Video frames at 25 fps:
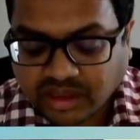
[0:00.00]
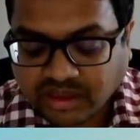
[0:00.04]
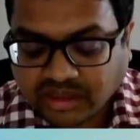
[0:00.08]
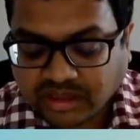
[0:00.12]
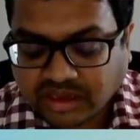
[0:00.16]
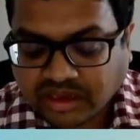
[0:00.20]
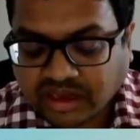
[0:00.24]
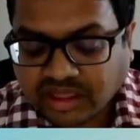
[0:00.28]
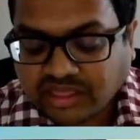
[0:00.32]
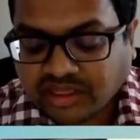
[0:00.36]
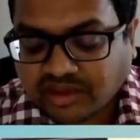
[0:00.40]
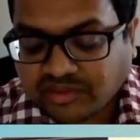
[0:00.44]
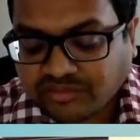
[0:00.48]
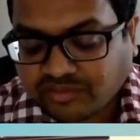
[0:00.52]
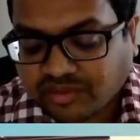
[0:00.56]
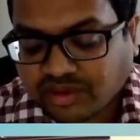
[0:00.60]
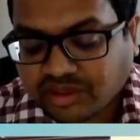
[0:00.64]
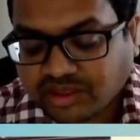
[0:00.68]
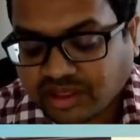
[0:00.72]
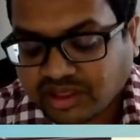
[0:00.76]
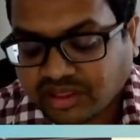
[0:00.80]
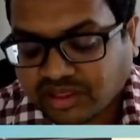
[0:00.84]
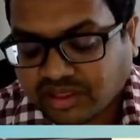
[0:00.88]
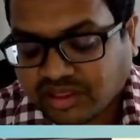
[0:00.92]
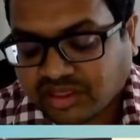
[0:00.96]
The reason
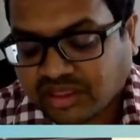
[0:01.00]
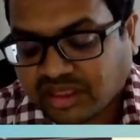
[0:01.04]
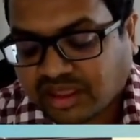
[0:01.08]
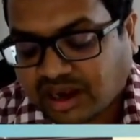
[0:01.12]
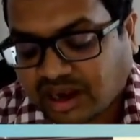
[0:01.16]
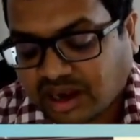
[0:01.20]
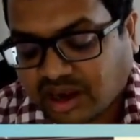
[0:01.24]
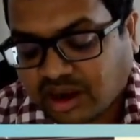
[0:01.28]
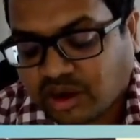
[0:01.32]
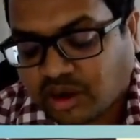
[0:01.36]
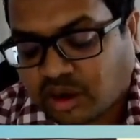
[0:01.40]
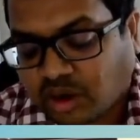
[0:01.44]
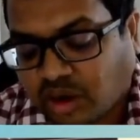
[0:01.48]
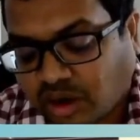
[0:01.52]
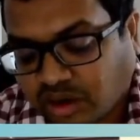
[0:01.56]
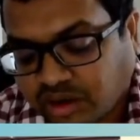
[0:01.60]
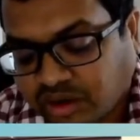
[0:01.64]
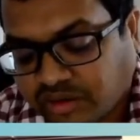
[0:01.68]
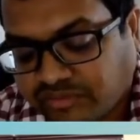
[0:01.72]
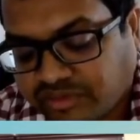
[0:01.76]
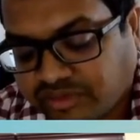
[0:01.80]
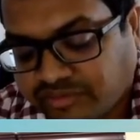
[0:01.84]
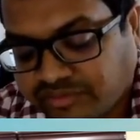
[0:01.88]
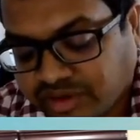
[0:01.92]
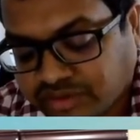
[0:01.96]
for this is there are a
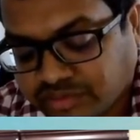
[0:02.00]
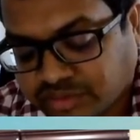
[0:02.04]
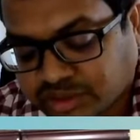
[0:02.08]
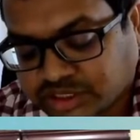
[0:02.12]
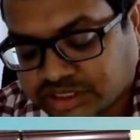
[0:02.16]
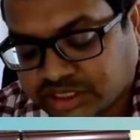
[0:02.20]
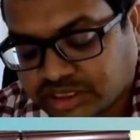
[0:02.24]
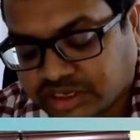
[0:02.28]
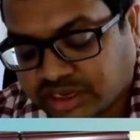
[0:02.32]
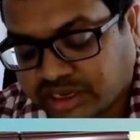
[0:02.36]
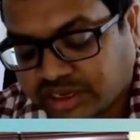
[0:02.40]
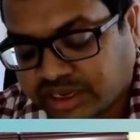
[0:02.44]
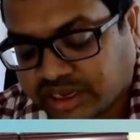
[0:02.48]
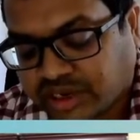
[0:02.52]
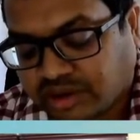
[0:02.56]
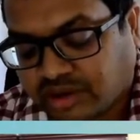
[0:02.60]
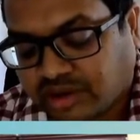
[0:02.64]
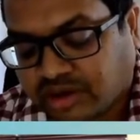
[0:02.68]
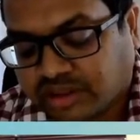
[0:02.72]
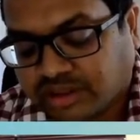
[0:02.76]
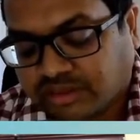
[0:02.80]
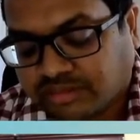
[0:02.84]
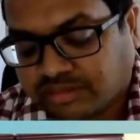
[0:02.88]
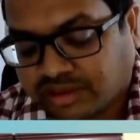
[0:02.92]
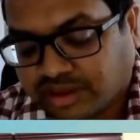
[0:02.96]
lot of different machine learning
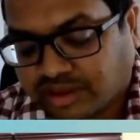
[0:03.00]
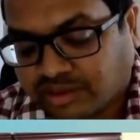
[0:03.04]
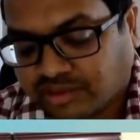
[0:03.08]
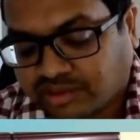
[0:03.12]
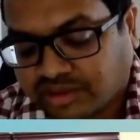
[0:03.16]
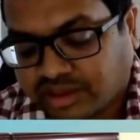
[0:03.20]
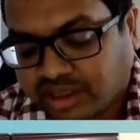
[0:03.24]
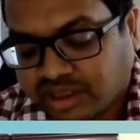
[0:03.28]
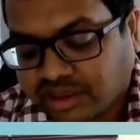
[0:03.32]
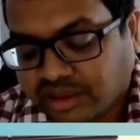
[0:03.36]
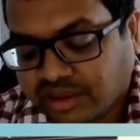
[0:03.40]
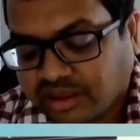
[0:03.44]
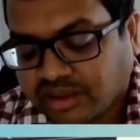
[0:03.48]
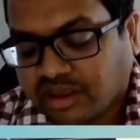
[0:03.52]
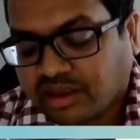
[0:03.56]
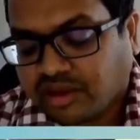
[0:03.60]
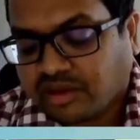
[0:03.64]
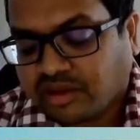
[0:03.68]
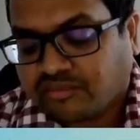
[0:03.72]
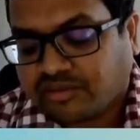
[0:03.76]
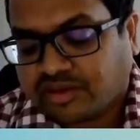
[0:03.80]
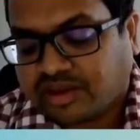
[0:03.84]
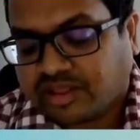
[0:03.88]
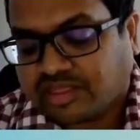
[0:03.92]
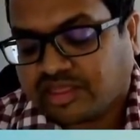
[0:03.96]
algorithms out there.
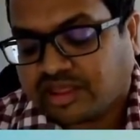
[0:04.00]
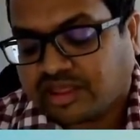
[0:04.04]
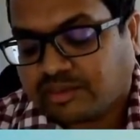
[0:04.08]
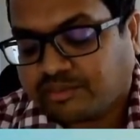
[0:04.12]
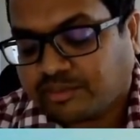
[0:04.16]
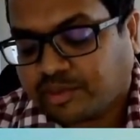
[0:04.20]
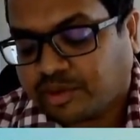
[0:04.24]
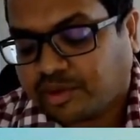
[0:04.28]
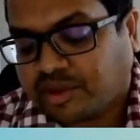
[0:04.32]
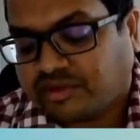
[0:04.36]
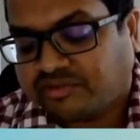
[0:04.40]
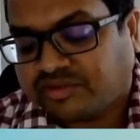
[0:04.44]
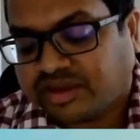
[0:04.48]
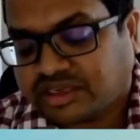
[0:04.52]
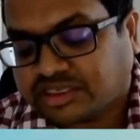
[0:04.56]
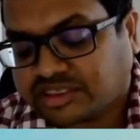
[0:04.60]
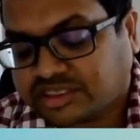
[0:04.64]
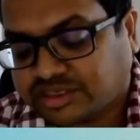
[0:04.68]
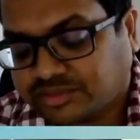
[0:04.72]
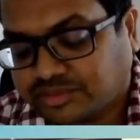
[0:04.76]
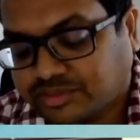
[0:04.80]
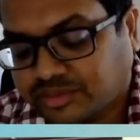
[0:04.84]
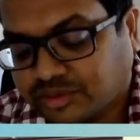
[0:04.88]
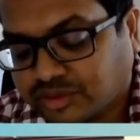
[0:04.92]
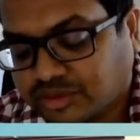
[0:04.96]
For example, you have
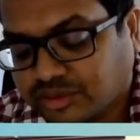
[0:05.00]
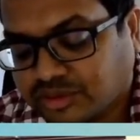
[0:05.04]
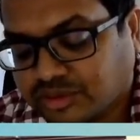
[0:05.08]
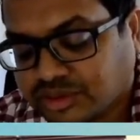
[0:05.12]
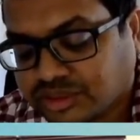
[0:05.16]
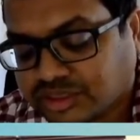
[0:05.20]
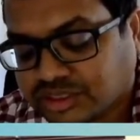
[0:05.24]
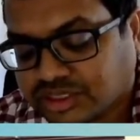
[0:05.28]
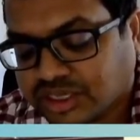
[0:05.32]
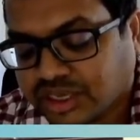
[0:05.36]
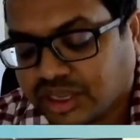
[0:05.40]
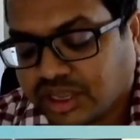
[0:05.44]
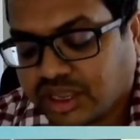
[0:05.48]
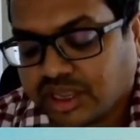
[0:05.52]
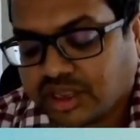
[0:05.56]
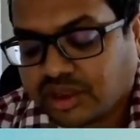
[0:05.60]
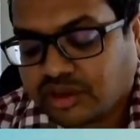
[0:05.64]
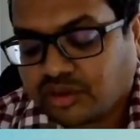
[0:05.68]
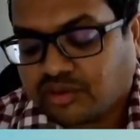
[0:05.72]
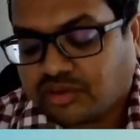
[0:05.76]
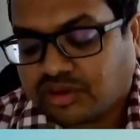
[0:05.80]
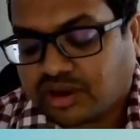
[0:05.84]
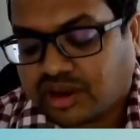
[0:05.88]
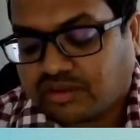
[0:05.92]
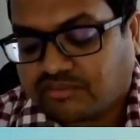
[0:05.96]
XGBoost,
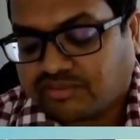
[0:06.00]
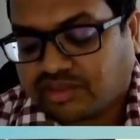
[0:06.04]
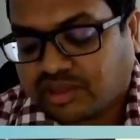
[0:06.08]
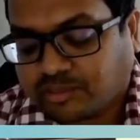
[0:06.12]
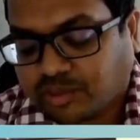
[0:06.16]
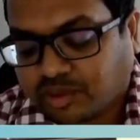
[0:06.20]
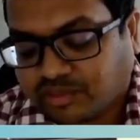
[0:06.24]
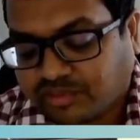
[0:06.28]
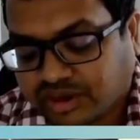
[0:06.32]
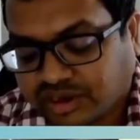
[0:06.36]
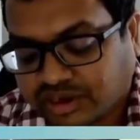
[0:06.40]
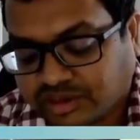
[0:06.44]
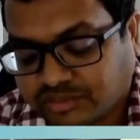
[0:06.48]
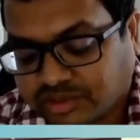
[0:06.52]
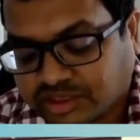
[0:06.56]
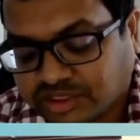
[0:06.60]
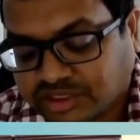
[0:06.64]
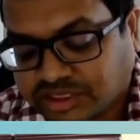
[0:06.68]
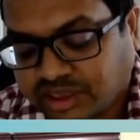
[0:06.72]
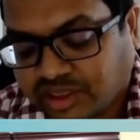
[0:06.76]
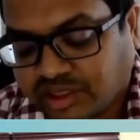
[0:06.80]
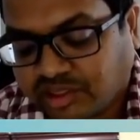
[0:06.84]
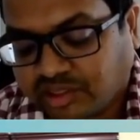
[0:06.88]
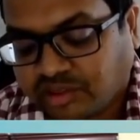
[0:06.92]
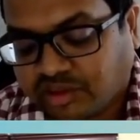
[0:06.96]
you have support vector
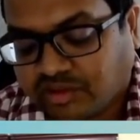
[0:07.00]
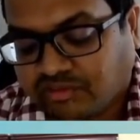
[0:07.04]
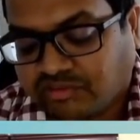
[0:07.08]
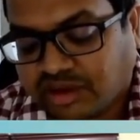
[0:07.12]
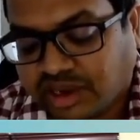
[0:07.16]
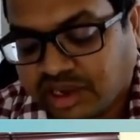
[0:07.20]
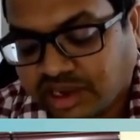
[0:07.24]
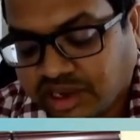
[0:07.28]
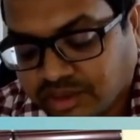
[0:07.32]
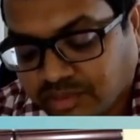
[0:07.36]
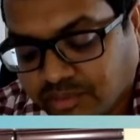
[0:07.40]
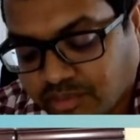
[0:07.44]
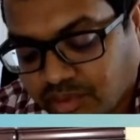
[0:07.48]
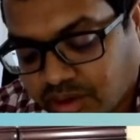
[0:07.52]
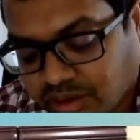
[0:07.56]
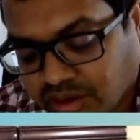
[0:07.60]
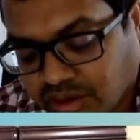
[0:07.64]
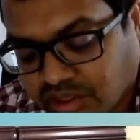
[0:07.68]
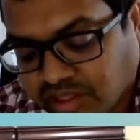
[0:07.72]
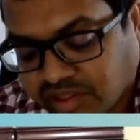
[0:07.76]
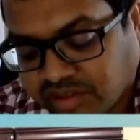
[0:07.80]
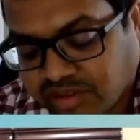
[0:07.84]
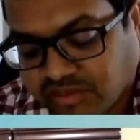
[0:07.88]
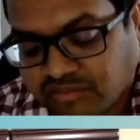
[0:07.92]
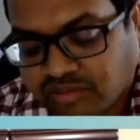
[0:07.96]
machines, you have linear
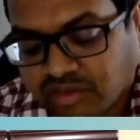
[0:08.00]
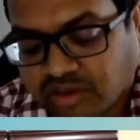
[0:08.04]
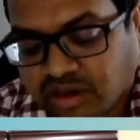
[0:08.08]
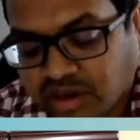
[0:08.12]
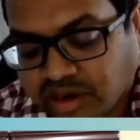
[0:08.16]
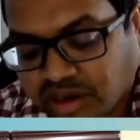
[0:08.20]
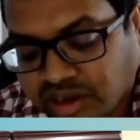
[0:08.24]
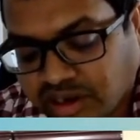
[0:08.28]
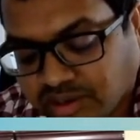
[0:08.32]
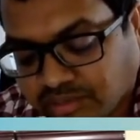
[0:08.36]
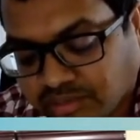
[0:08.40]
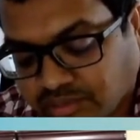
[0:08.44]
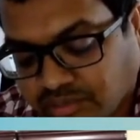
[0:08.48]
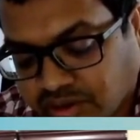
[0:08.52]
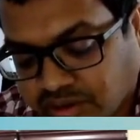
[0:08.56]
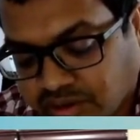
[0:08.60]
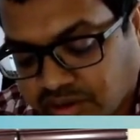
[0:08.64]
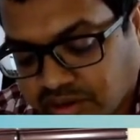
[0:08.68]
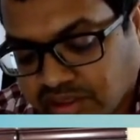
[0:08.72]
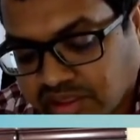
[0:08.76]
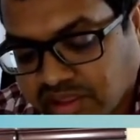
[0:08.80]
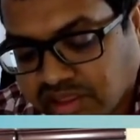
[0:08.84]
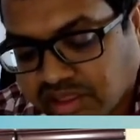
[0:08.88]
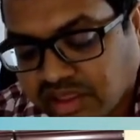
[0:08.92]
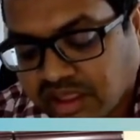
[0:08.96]
models, you have nonlinear
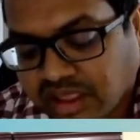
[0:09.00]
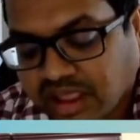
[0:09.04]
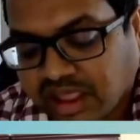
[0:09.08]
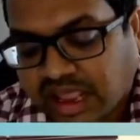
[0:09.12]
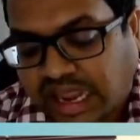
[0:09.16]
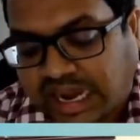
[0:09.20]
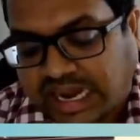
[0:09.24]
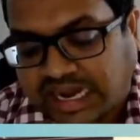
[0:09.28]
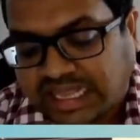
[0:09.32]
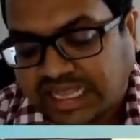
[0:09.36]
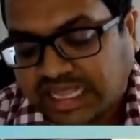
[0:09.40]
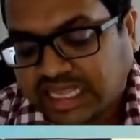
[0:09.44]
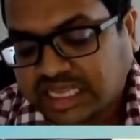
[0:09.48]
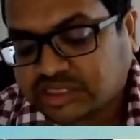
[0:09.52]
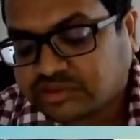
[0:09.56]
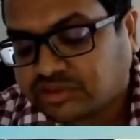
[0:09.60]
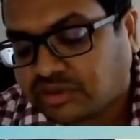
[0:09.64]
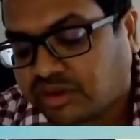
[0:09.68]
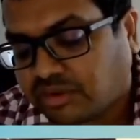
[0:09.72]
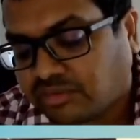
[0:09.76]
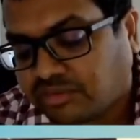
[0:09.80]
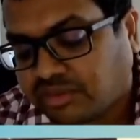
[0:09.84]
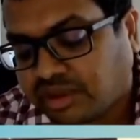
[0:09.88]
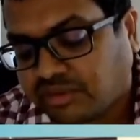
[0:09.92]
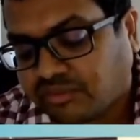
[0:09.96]
models, and each
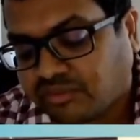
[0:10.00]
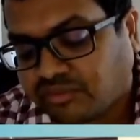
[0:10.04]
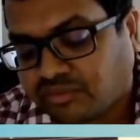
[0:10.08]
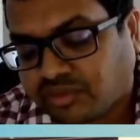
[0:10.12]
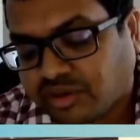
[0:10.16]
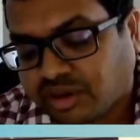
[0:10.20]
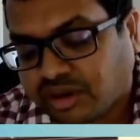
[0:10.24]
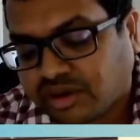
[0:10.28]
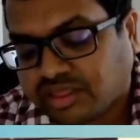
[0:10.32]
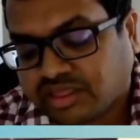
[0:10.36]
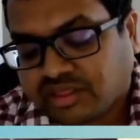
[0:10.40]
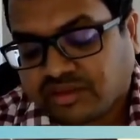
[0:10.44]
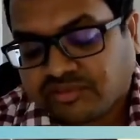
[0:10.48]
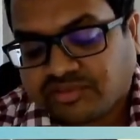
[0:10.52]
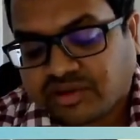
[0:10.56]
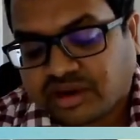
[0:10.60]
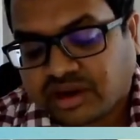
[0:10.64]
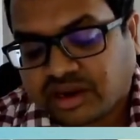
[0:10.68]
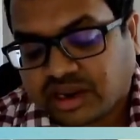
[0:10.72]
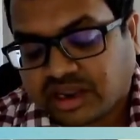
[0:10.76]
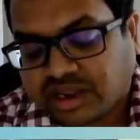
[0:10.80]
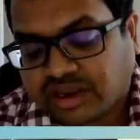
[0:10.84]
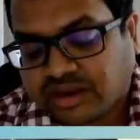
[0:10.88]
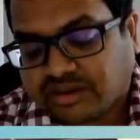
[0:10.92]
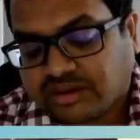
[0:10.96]
one of them works
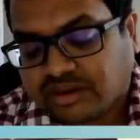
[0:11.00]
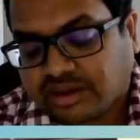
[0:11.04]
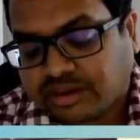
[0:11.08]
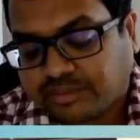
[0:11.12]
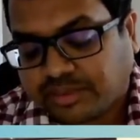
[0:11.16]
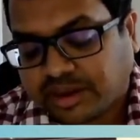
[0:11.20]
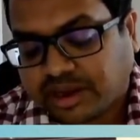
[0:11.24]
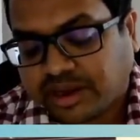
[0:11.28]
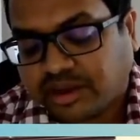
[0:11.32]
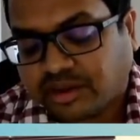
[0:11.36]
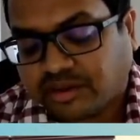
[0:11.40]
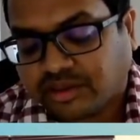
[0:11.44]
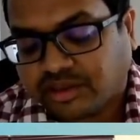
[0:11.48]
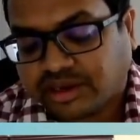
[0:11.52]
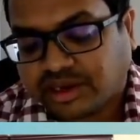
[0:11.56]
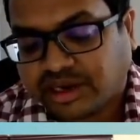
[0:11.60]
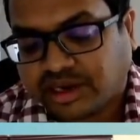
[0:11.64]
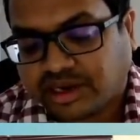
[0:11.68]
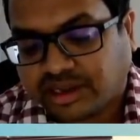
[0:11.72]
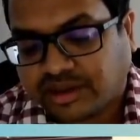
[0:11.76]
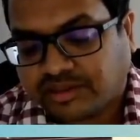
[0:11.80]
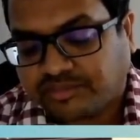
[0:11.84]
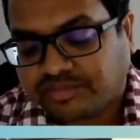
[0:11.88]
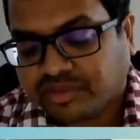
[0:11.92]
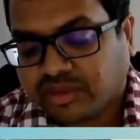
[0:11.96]
differently depending on the
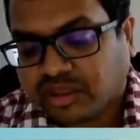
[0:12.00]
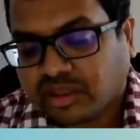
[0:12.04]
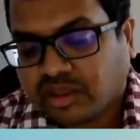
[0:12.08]
data.